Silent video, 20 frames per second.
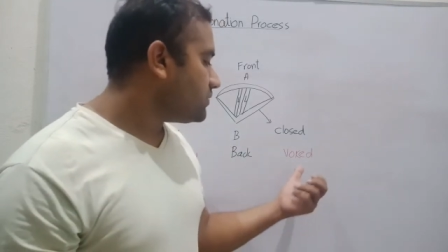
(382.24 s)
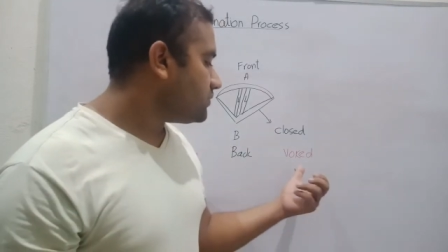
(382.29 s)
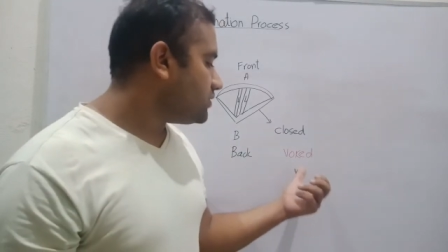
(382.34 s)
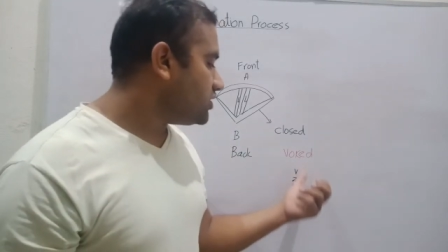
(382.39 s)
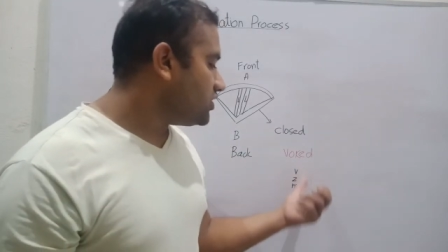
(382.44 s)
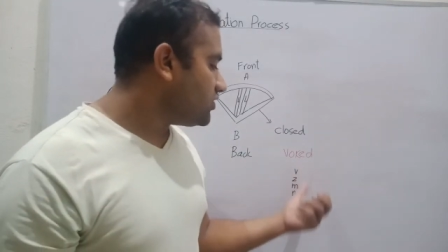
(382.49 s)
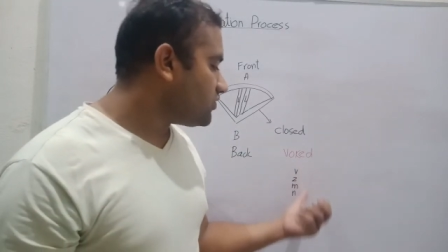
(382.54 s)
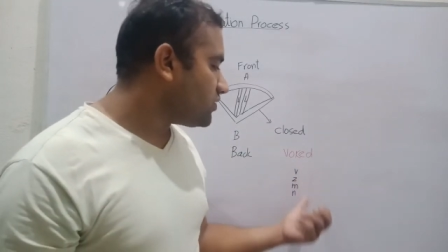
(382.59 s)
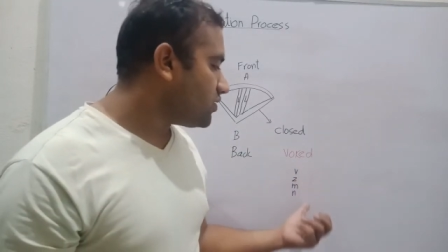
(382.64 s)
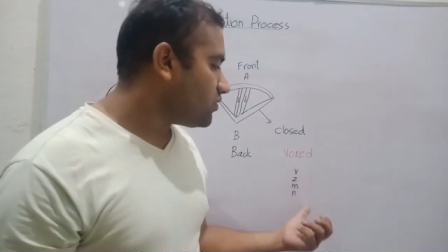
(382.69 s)

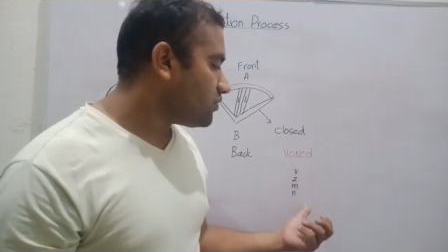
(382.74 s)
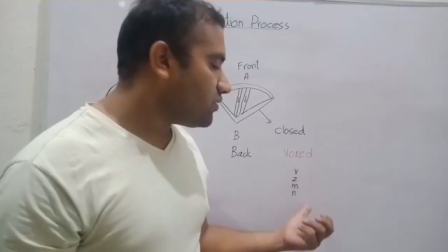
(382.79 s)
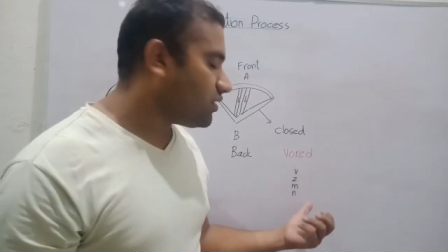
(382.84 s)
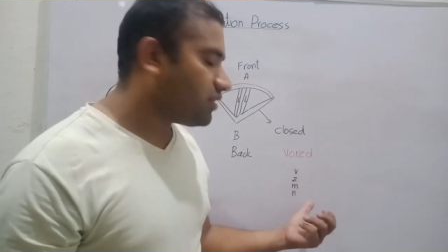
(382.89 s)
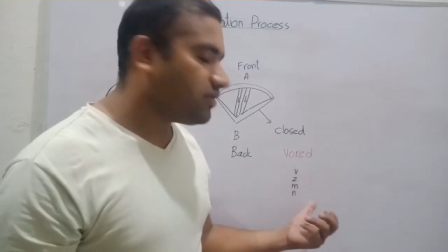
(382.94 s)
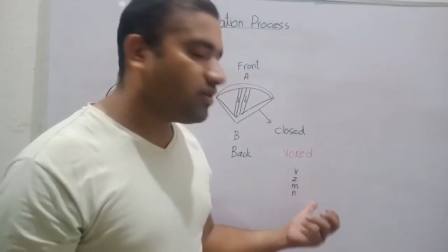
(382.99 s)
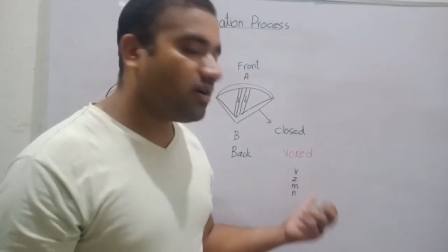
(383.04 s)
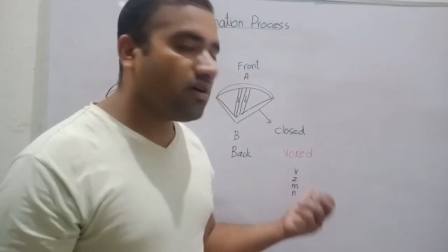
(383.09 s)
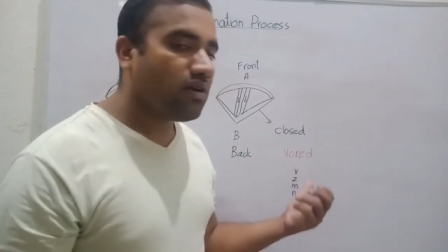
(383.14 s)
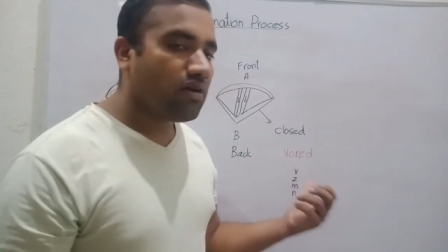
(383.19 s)
these sounds
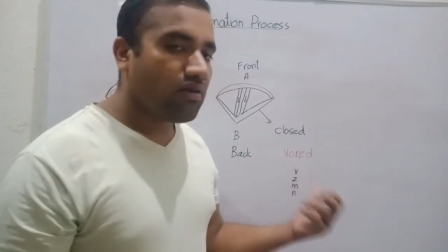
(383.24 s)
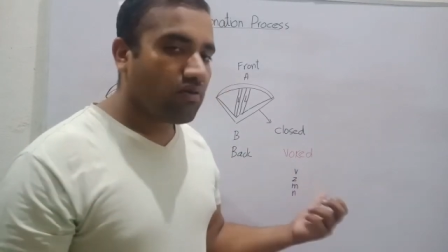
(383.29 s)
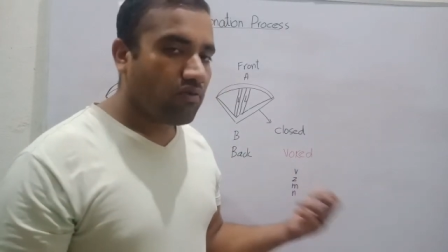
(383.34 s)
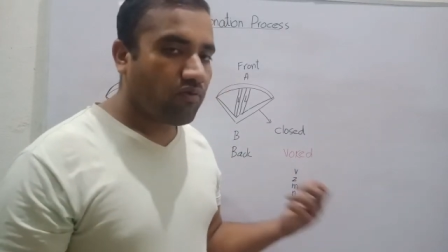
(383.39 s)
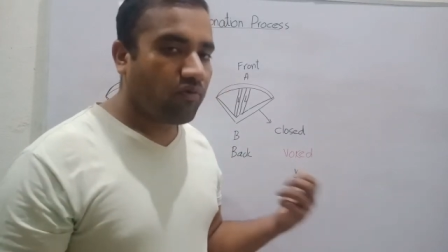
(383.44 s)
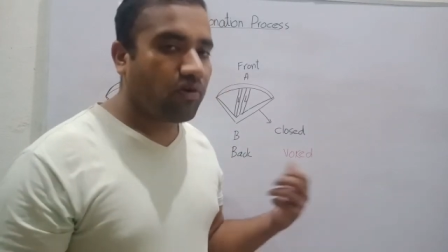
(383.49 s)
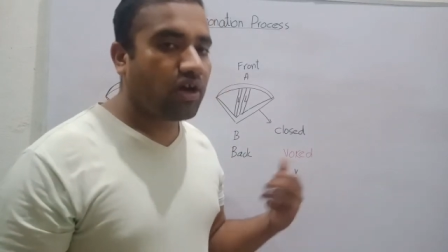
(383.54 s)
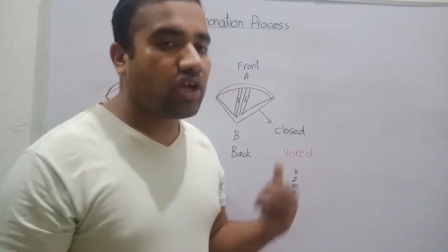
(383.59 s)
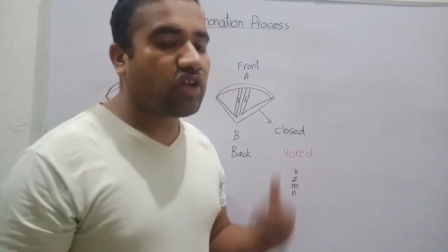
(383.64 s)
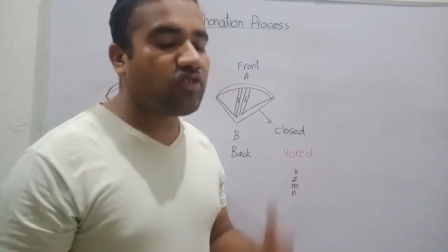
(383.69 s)
are the
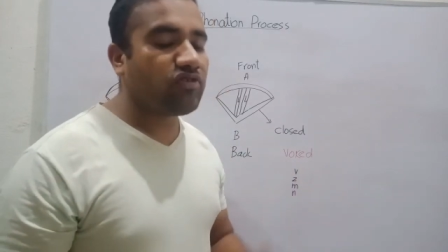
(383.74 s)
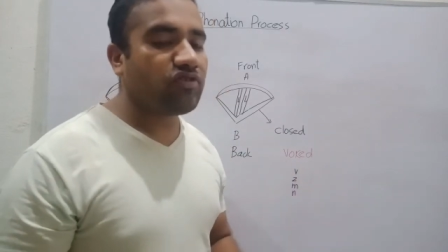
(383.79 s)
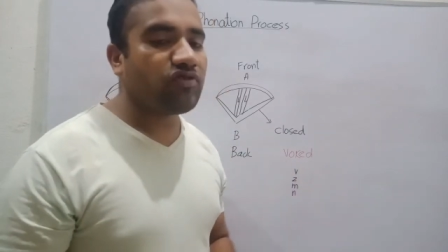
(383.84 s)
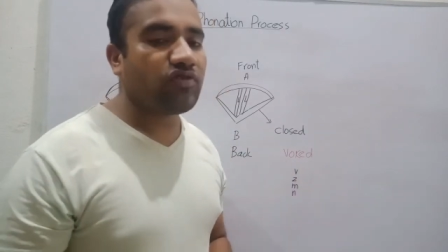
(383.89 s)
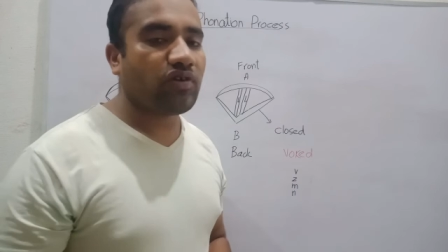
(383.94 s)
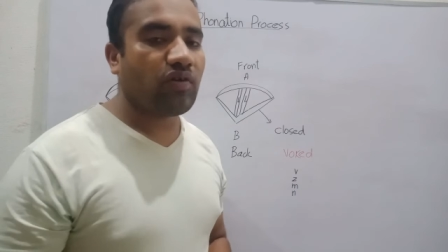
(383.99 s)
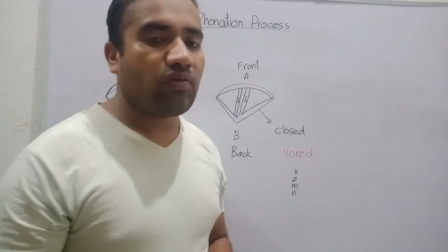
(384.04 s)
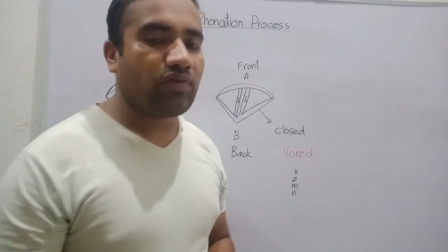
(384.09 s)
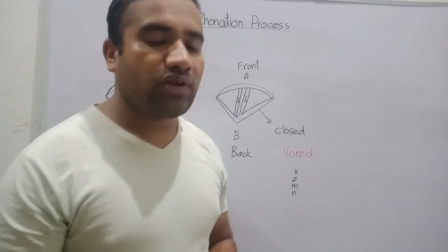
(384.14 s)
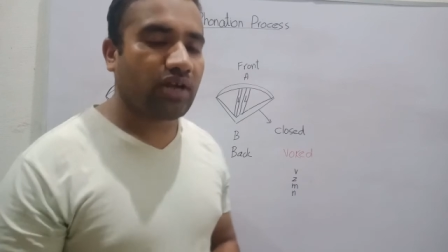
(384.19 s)
voiced
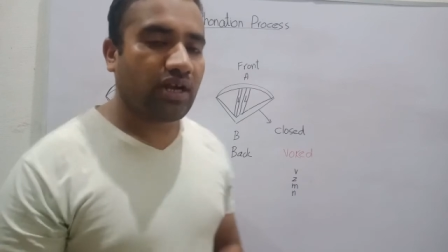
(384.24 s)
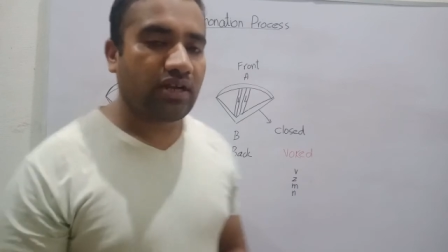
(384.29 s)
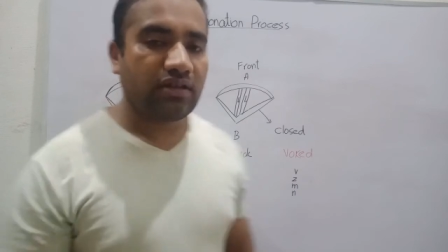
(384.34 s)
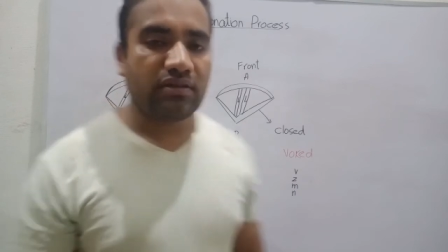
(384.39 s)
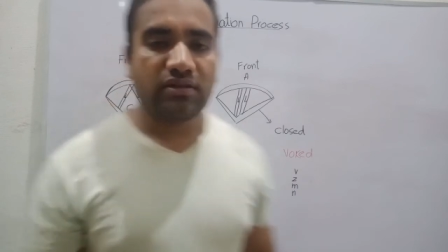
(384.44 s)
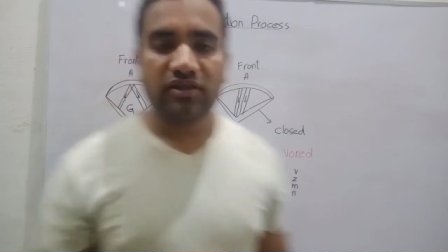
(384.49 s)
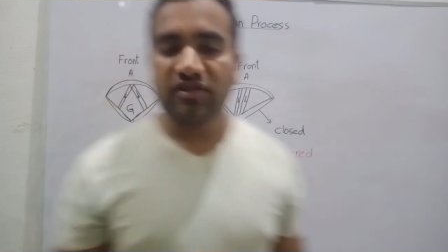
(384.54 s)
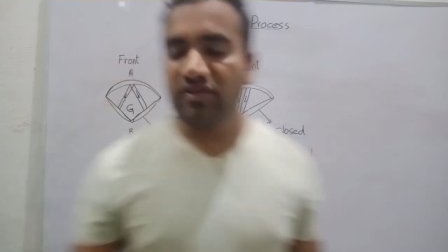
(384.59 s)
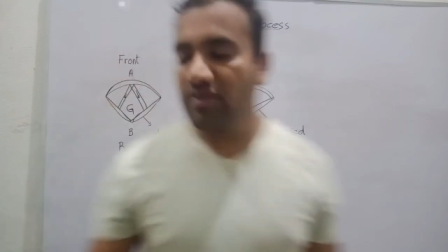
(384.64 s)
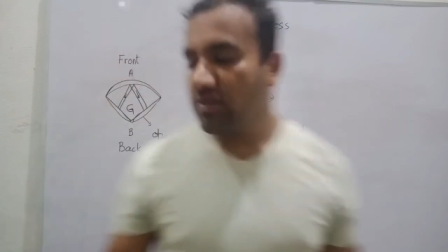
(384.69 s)
sound and
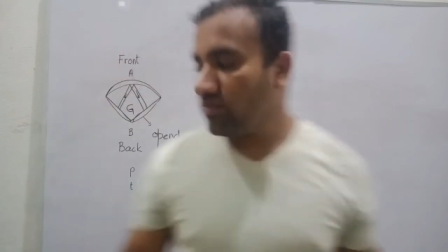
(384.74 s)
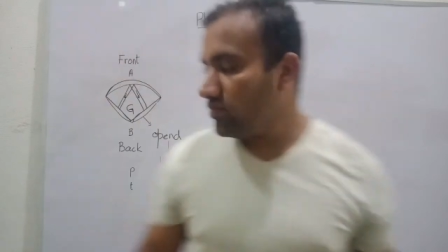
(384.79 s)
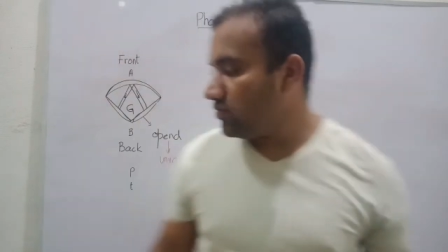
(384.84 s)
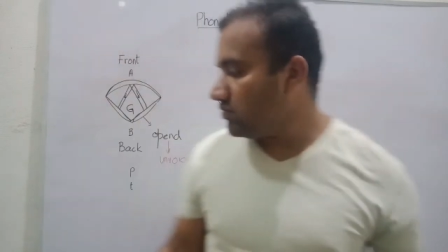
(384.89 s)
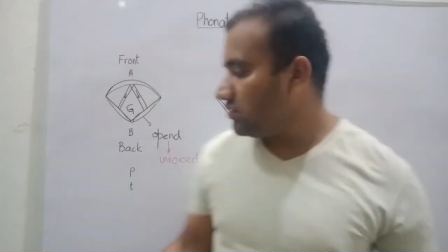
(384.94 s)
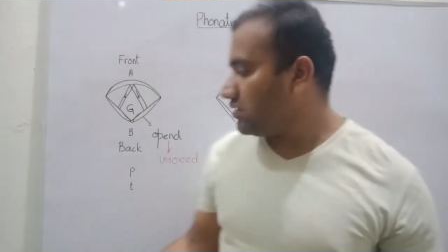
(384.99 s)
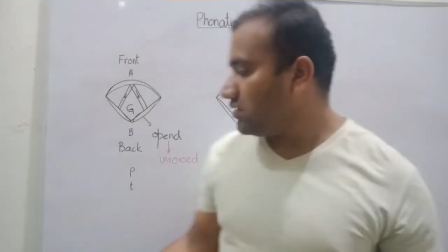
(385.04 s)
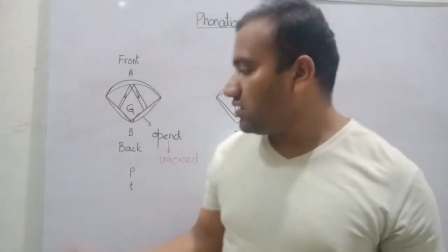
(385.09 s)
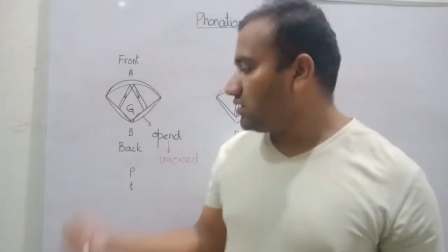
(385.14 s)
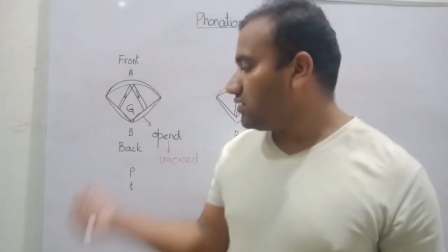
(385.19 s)
these
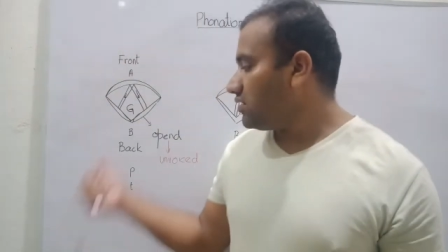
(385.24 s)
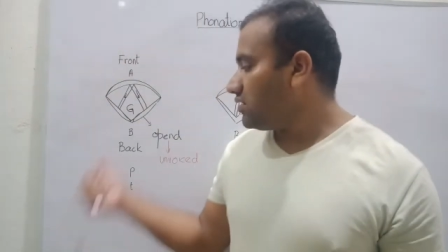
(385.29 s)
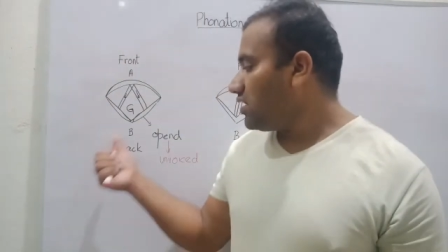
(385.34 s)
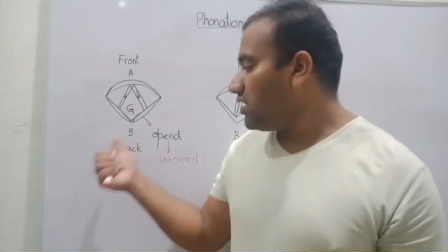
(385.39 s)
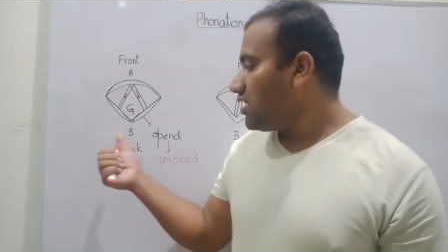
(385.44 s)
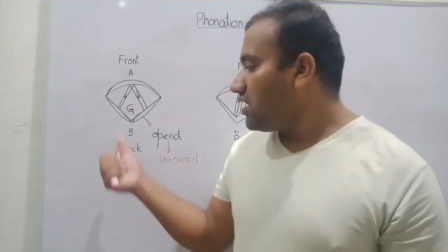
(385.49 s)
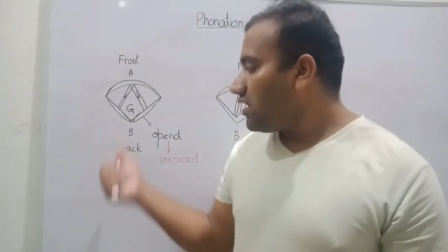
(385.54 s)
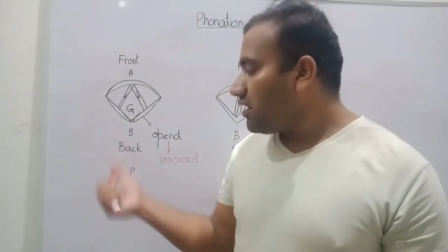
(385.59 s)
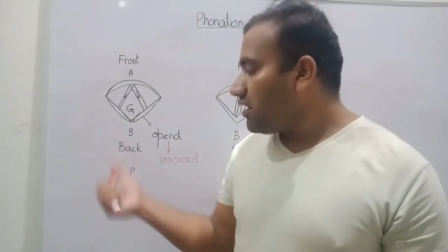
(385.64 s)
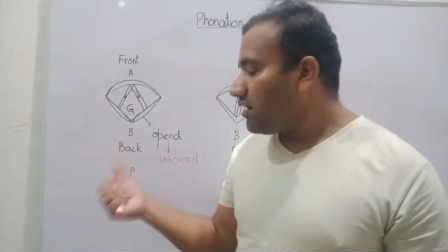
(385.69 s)
sounds are the
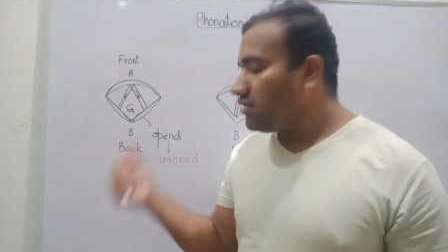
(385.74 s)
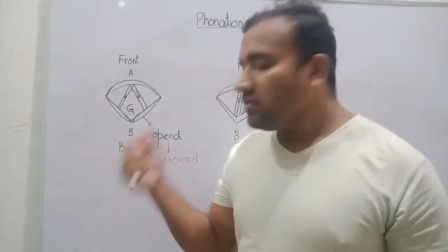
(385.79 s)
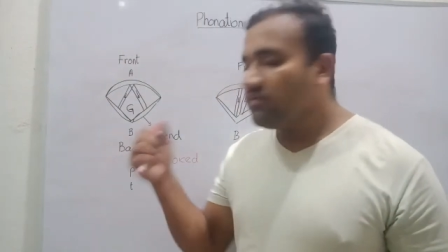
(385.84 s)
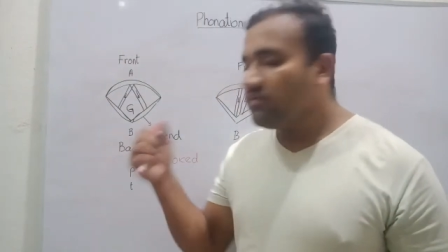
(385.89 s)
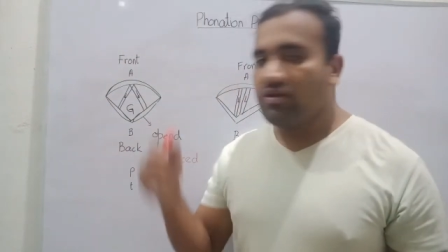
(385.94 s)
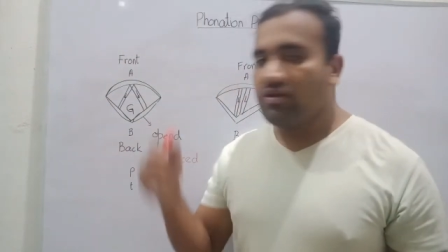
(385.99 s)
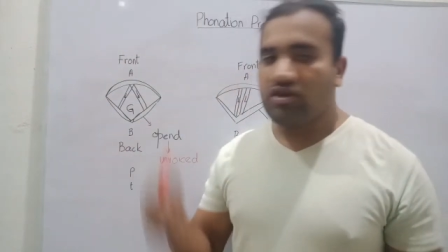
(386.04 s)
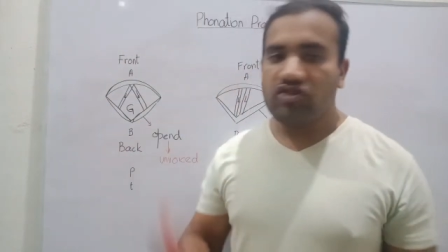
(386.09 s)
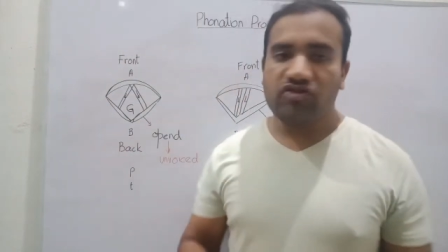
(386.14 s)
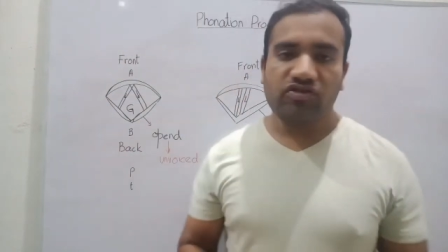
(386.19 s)

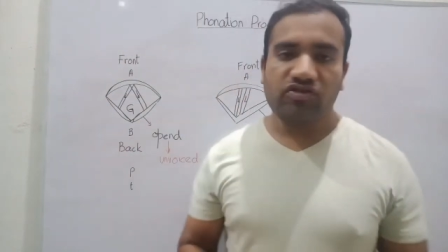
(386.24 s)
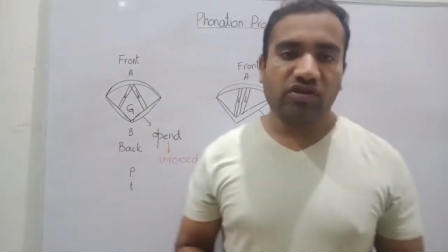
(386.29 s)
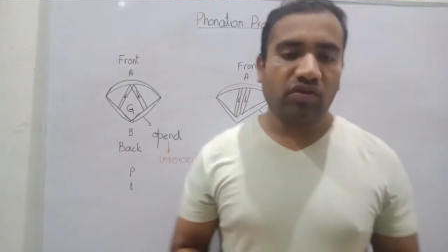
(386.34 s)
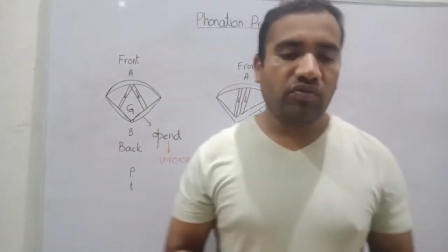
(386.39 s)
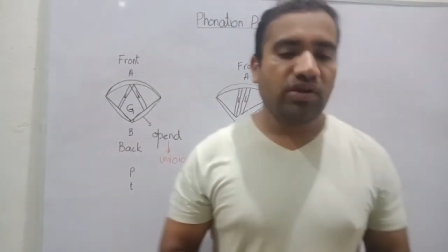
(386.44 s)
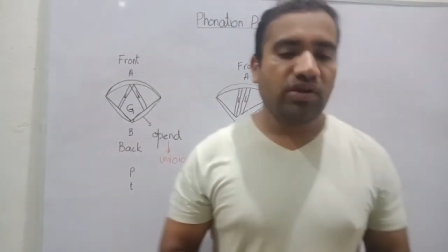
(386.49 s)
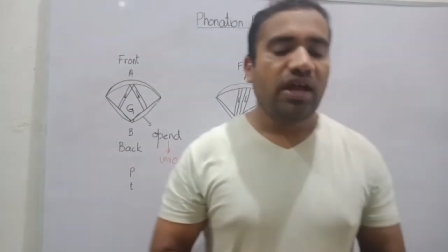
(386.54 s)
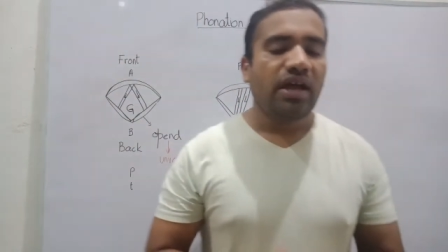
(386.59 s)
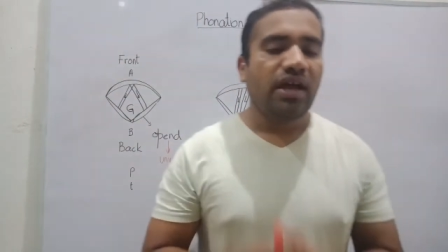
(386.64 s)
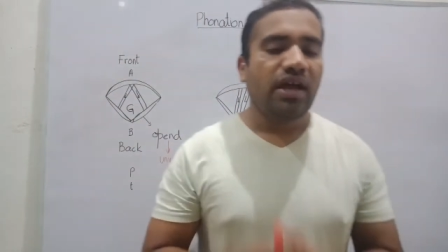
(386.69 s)
unvoiced
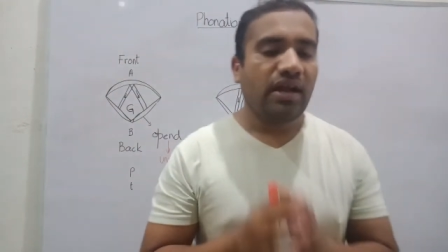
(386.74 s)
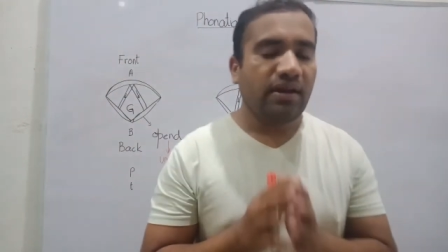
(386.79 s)
sound.